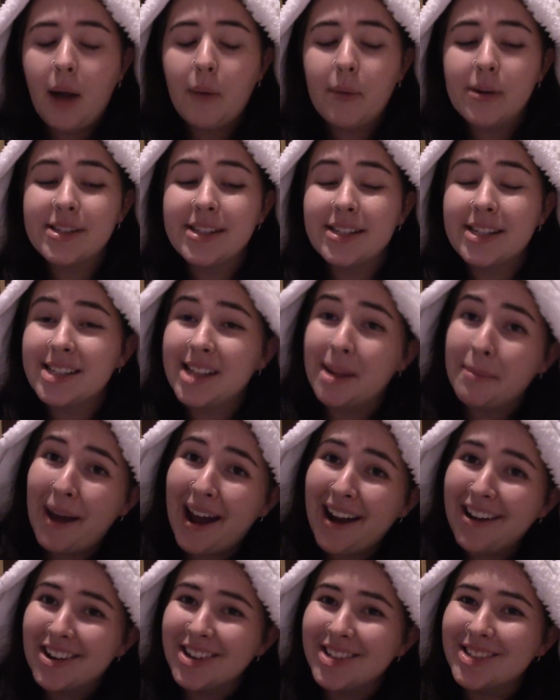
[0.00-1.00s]
Whereas at Disneyland
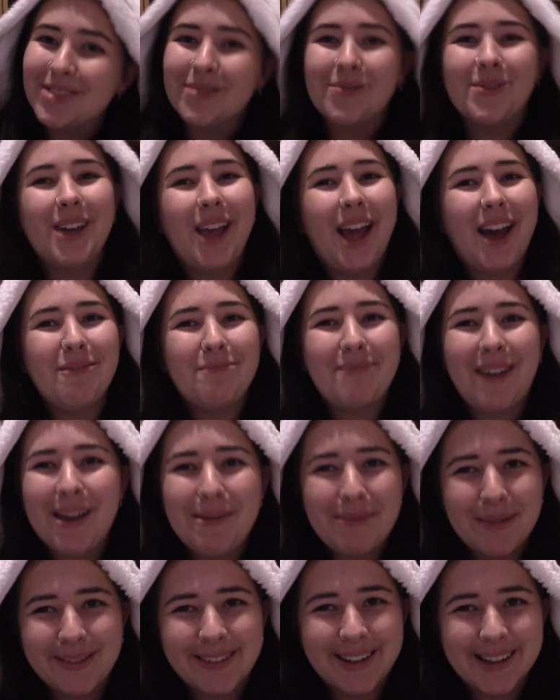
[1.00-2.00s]
Paris, we have
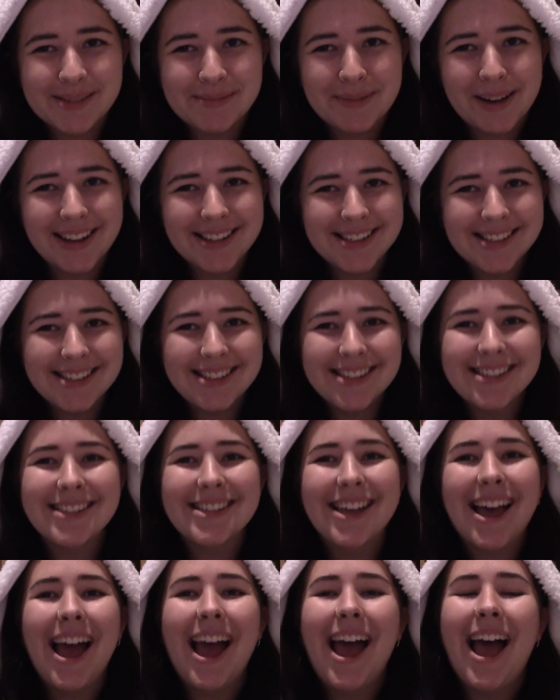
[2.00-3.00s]
paper fast
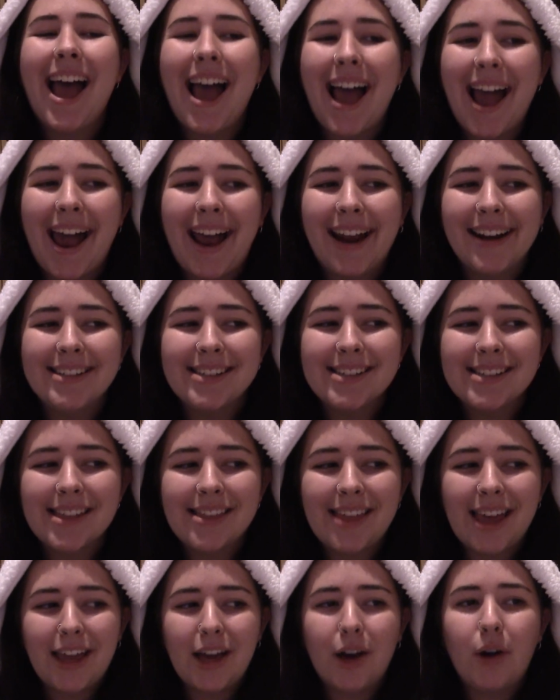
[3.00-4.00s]
passes, and
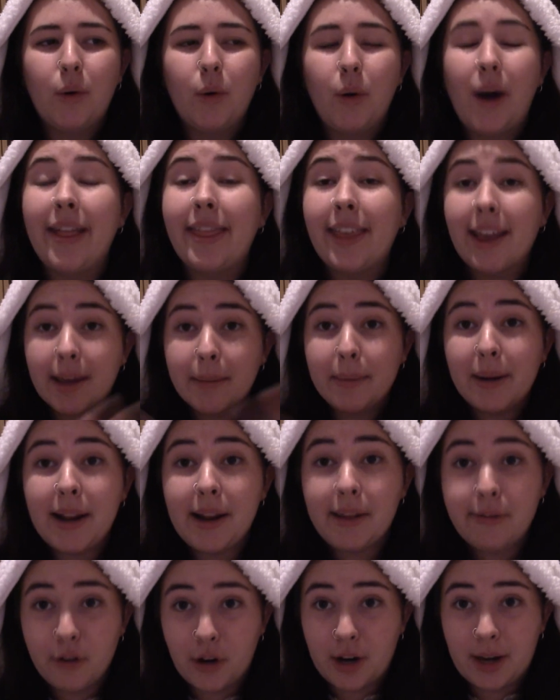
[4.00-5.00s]
they're
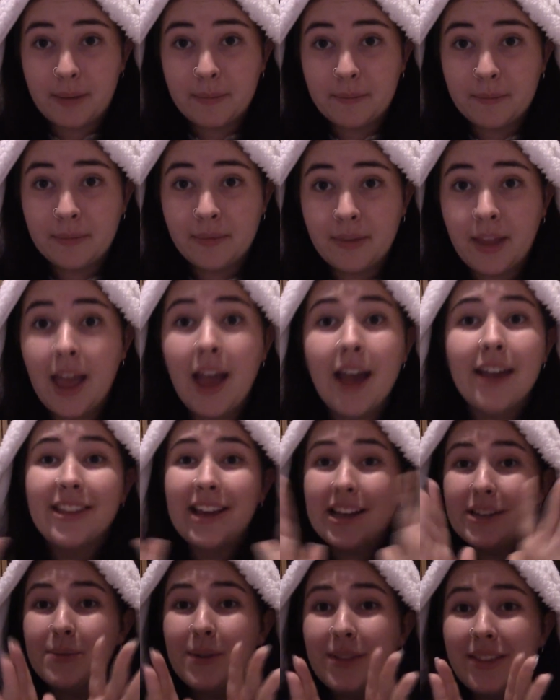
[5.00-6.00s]
completely free.
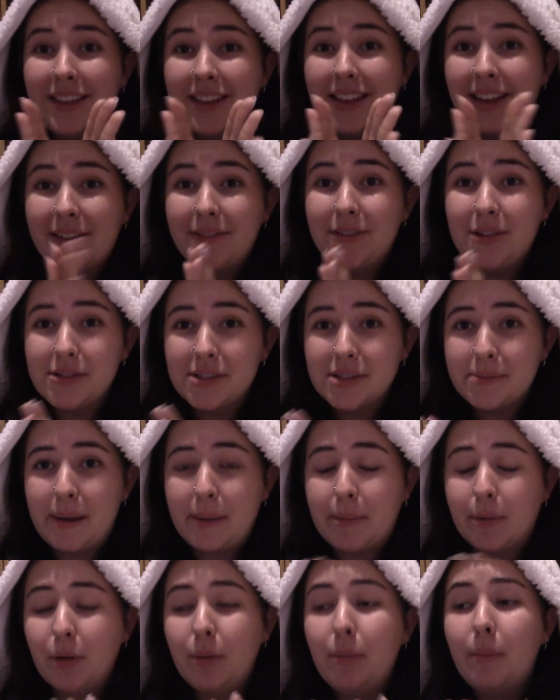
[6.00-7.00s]
That is one thing that confuses
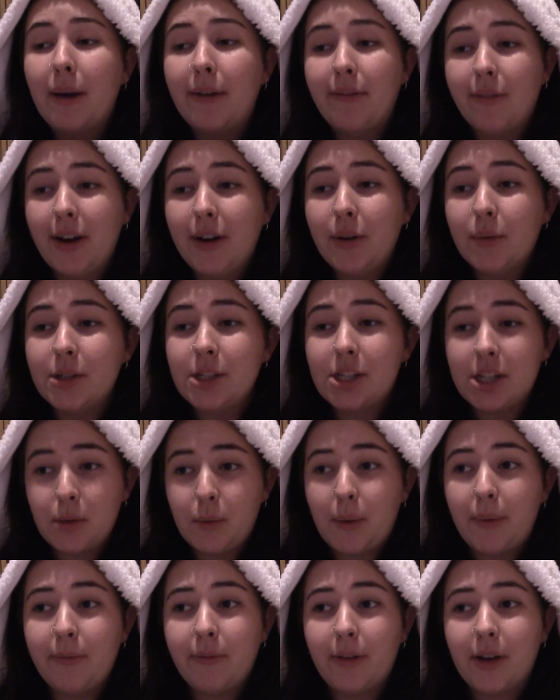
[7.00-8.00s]
people. My friend, when she
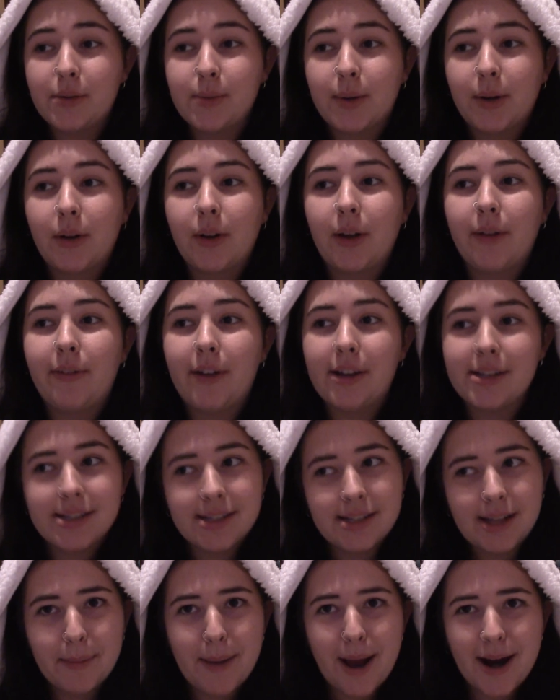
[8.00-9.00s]
first went on her first
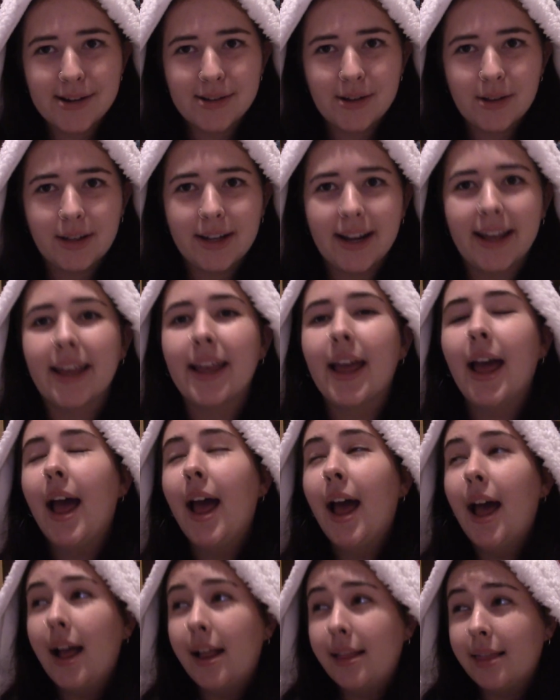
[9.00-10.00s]
Disneyland Paris holiday
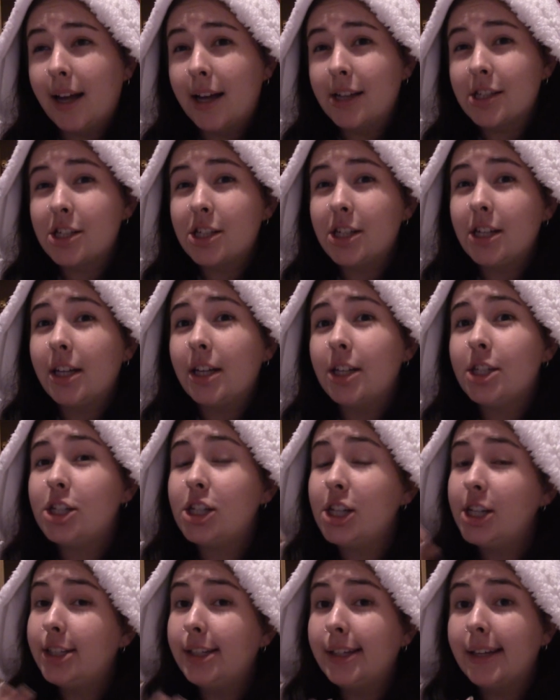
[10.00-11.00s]
last year,
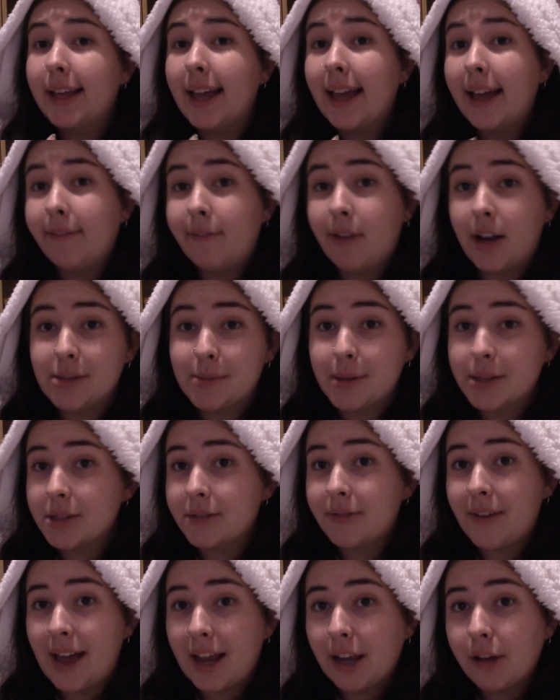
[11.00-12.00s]
she didn't get fast
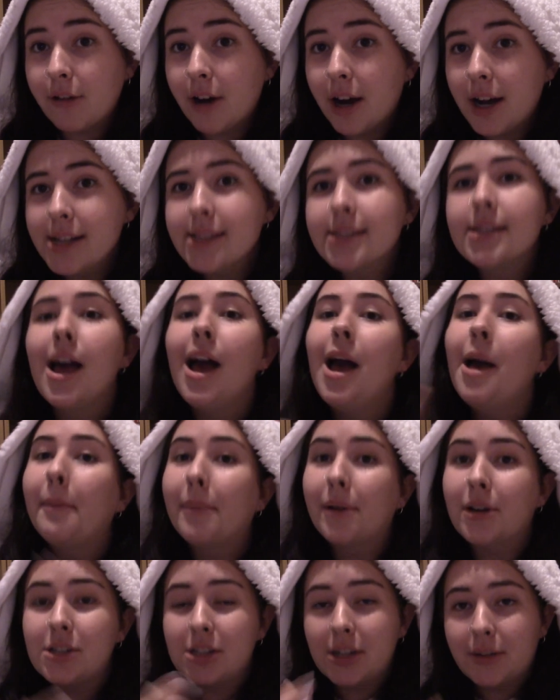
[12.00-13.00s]
passes for any rides
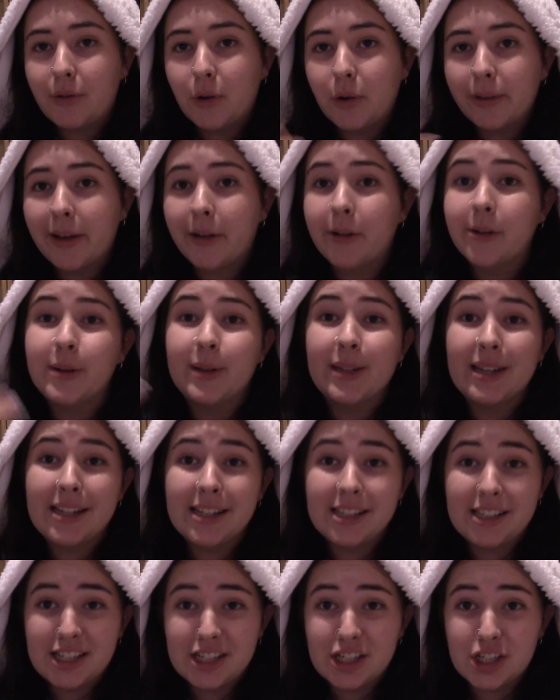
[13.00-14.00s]
because she thought they were
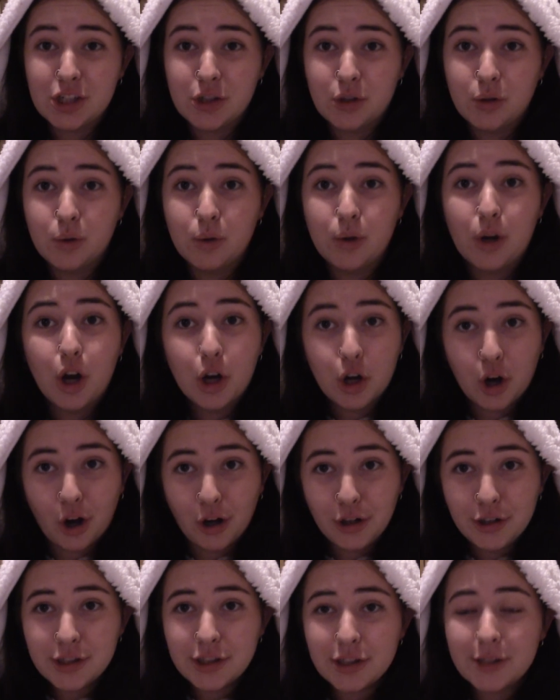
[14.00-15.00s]
additional
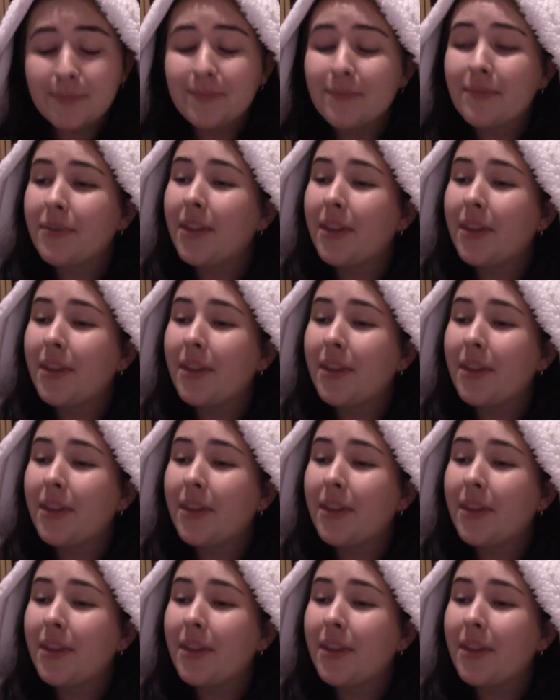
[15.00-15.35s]
cost,